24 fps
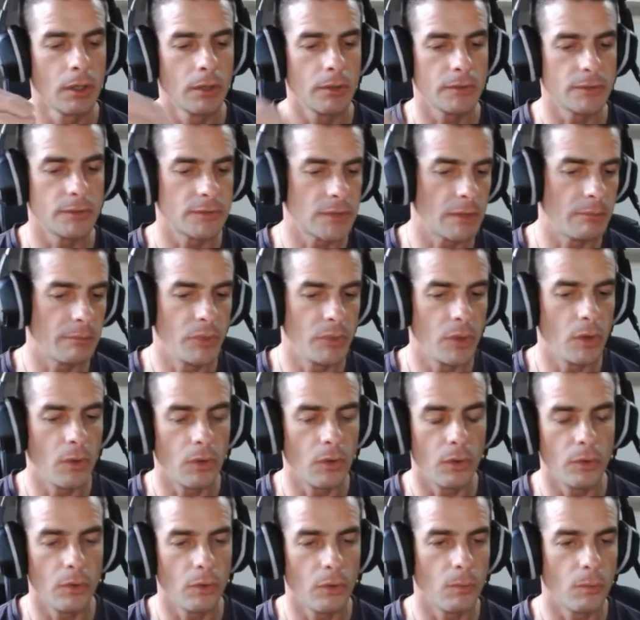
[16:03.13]
a sub
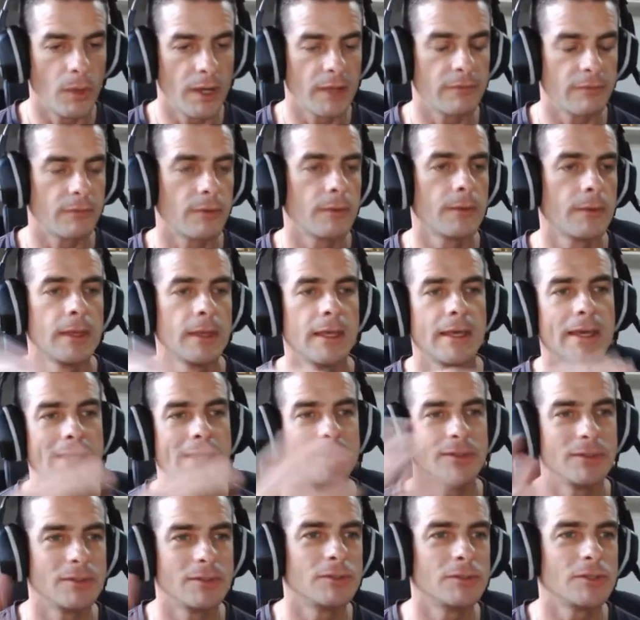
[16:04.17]
node or whatever,
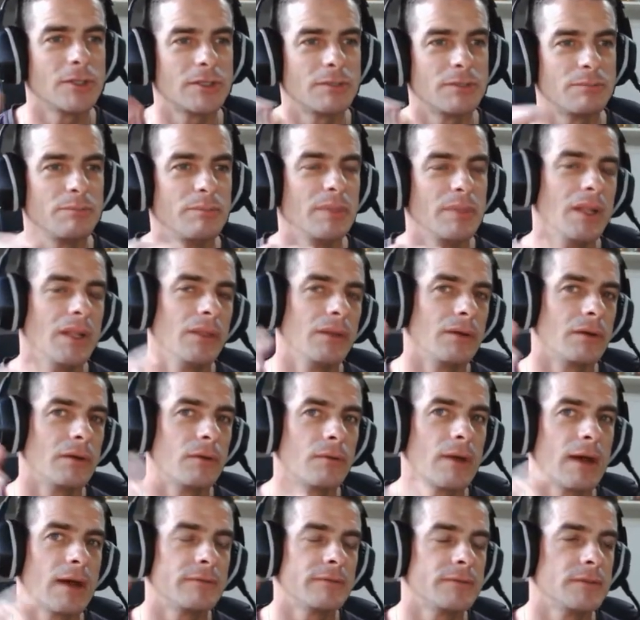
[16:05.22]
and you could just build the
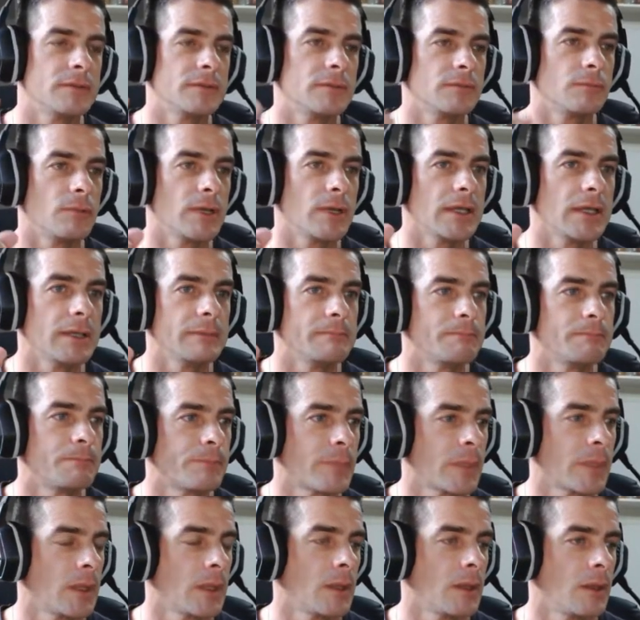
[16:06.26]
graphs this way,
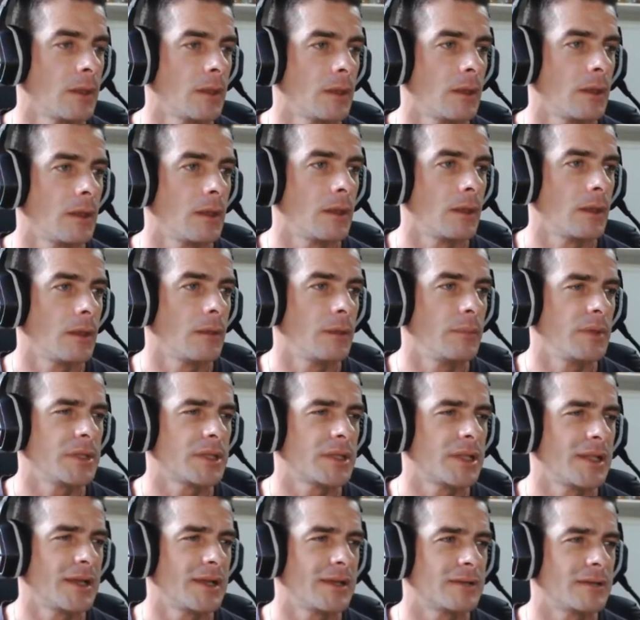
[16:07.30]
a
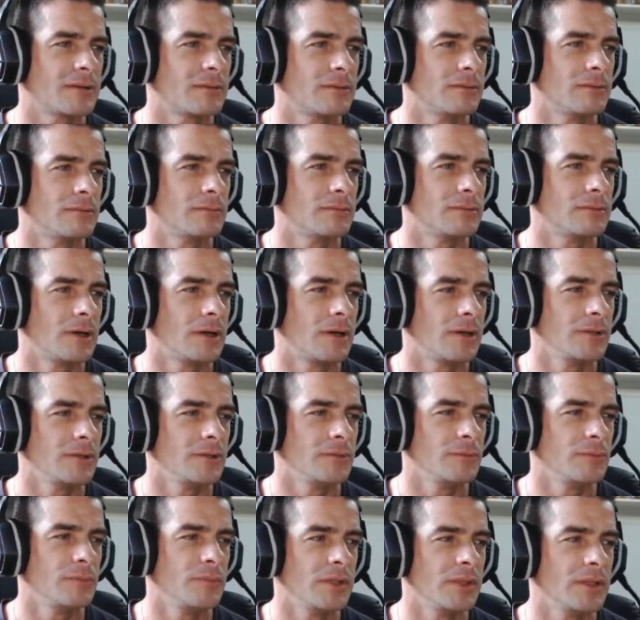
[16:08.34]
bit like how
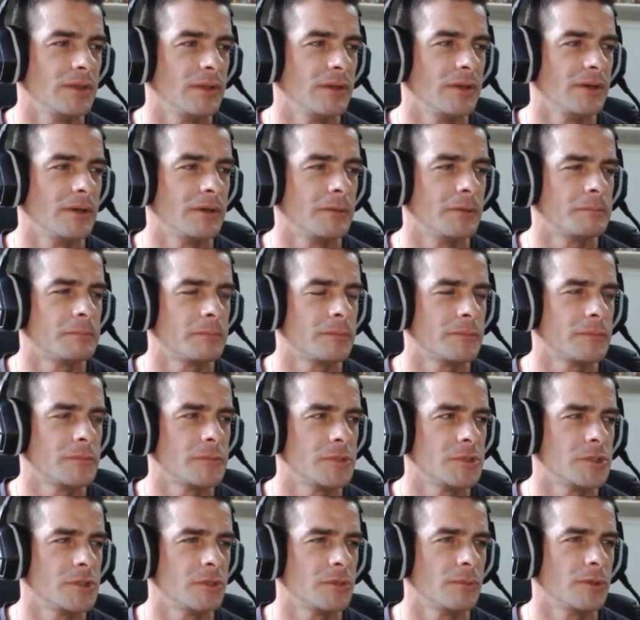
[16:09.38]
you build a
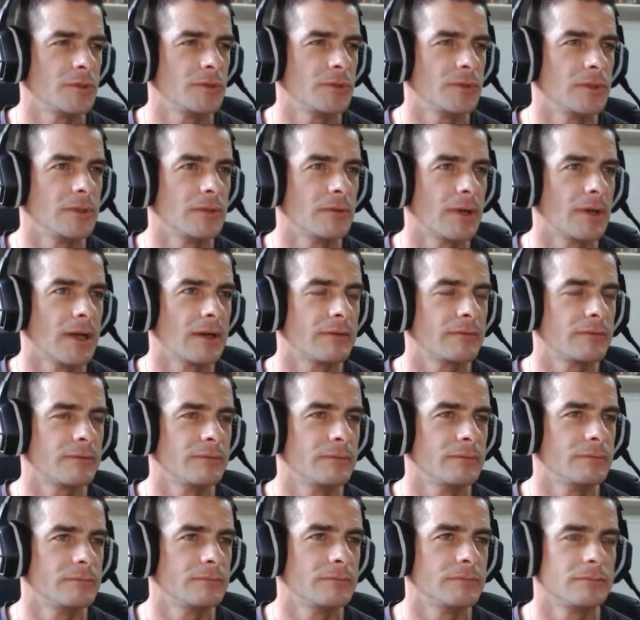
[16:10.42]
geometry graph
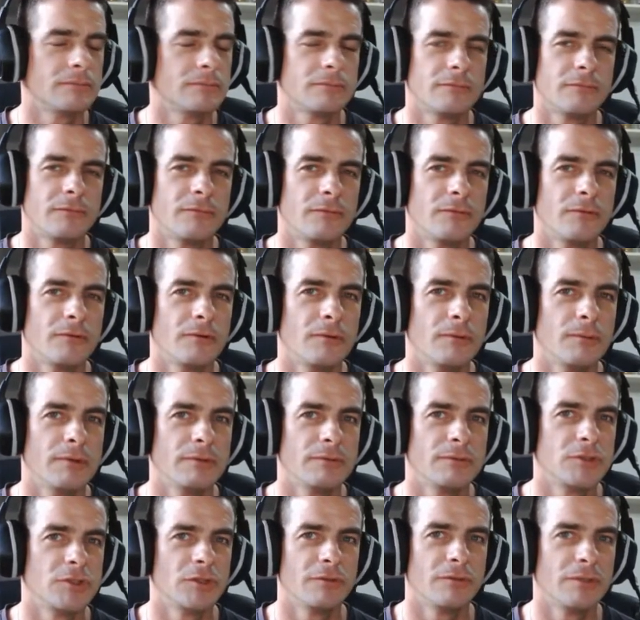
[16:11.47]

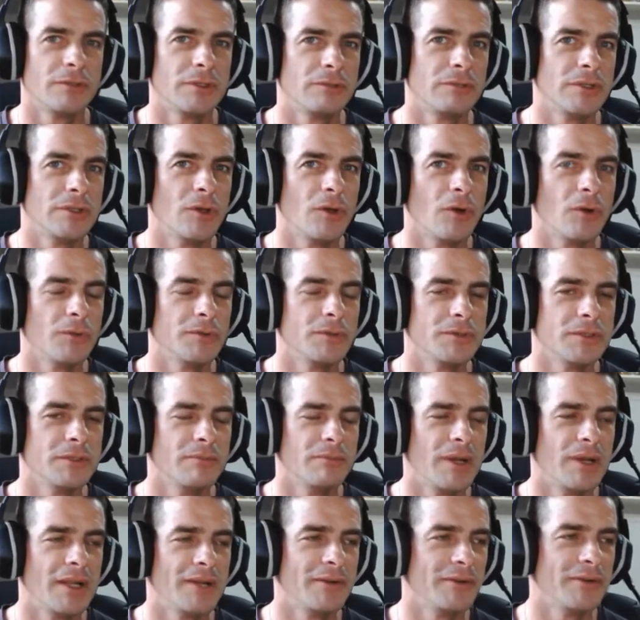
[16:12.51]
with geometry nodes in
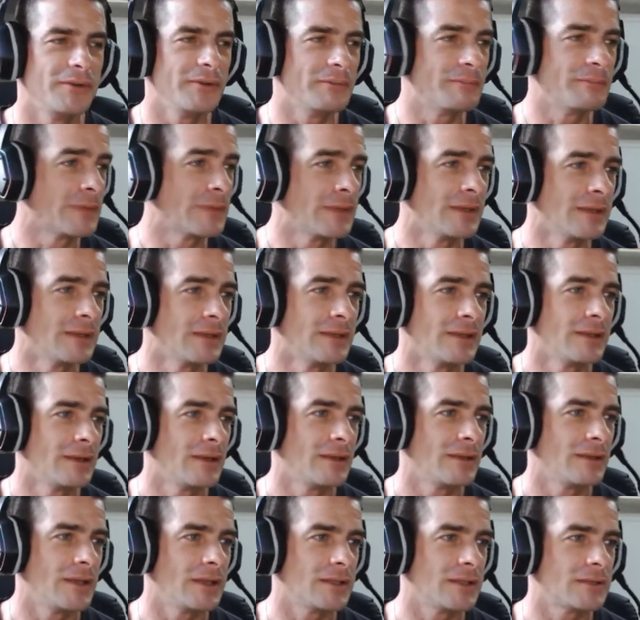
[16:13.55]
Blender.
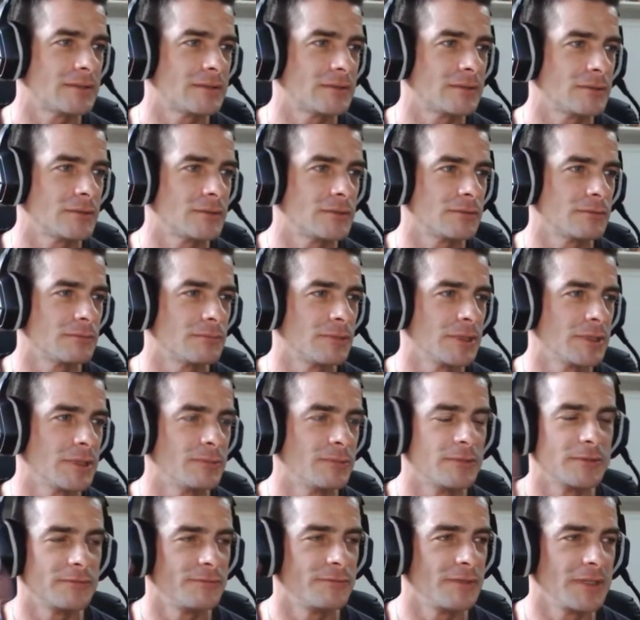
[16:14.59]
That's just what I
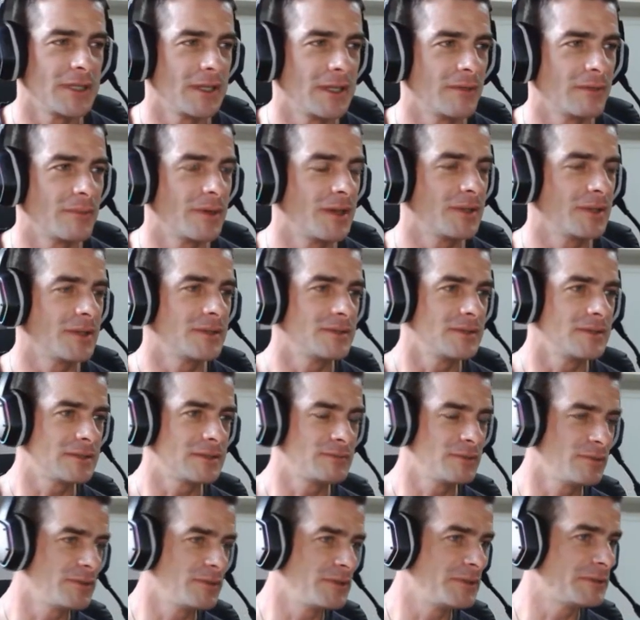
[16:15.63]
was thinking about at
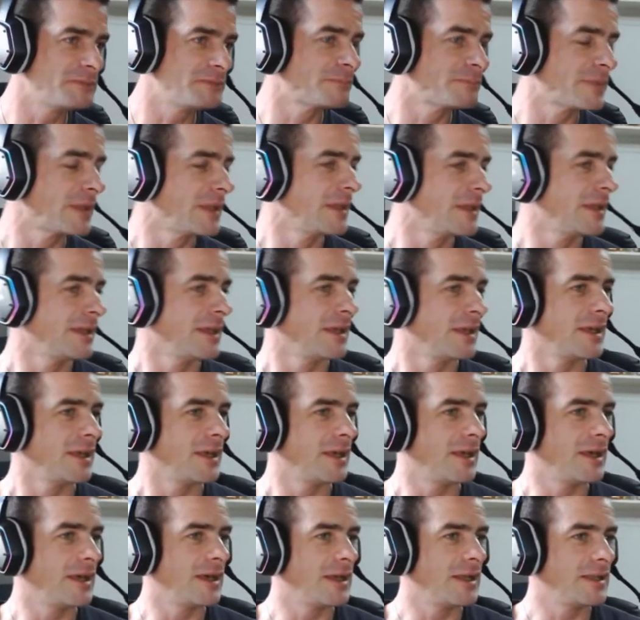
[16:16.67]
this moment.
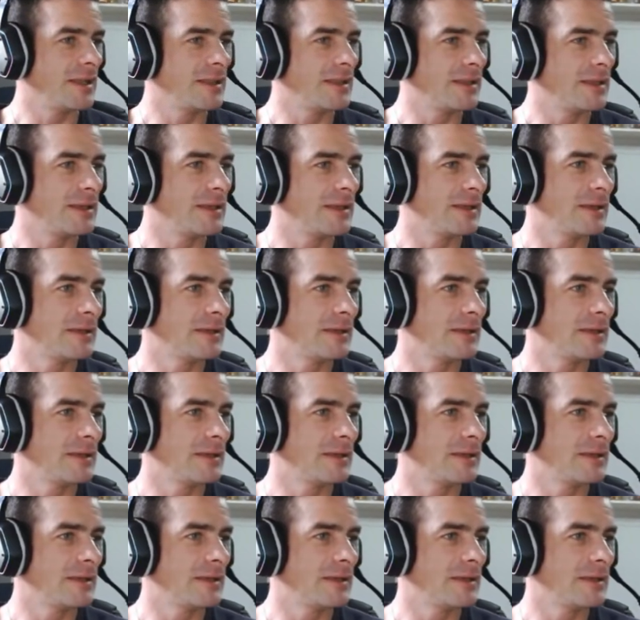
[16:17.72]
And